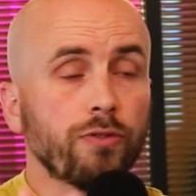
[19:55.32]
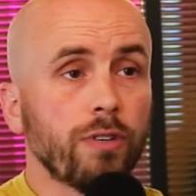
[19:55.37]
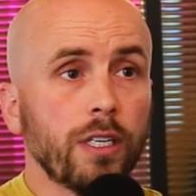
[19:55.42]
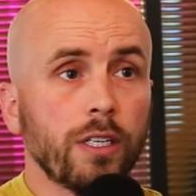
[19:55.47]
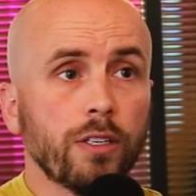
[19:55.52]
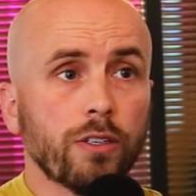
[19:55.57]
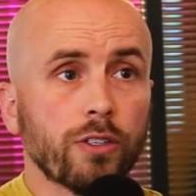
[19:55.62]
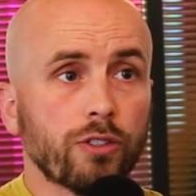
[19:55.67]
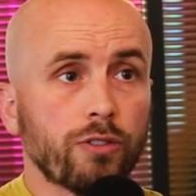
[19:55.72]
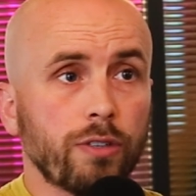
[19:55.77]
really
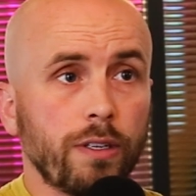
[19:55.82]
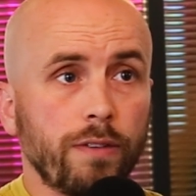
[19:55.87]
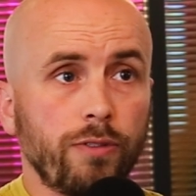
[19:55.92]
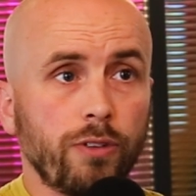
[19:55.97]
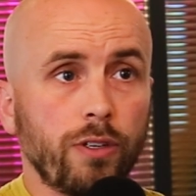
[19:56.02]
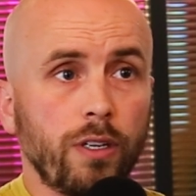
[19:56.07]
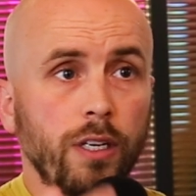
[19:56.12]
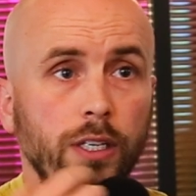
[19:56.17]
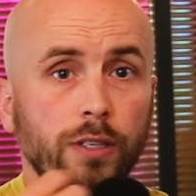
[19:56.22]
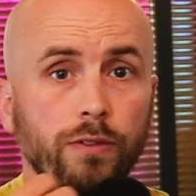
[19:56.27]
not
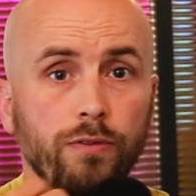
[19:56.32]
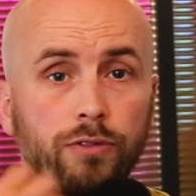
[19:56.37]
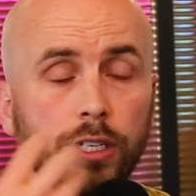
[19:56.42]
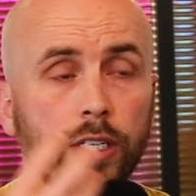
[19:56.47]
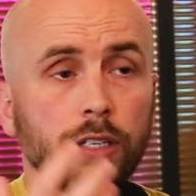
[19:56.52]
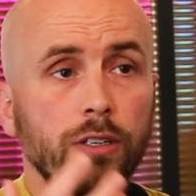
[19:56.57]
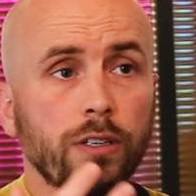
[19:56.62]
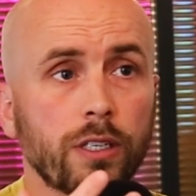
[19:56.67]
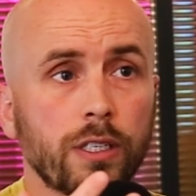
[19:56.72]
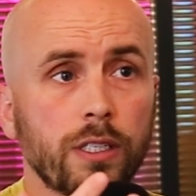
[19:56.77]
straightforward. Like, you've
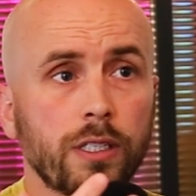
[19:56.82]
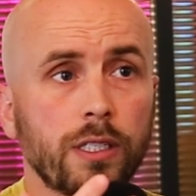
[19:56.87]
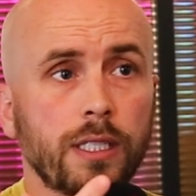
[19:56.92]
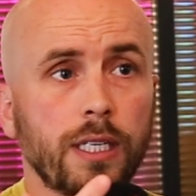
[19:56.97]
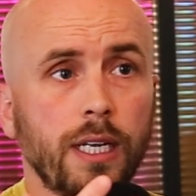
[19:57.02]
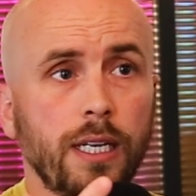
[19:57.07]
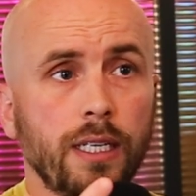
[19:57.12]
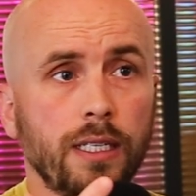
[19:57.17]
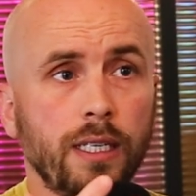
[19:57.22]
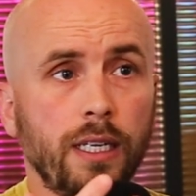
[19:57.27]
really got to
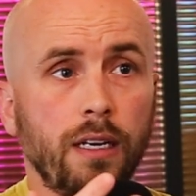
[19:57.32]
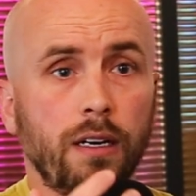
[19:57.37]
understand it.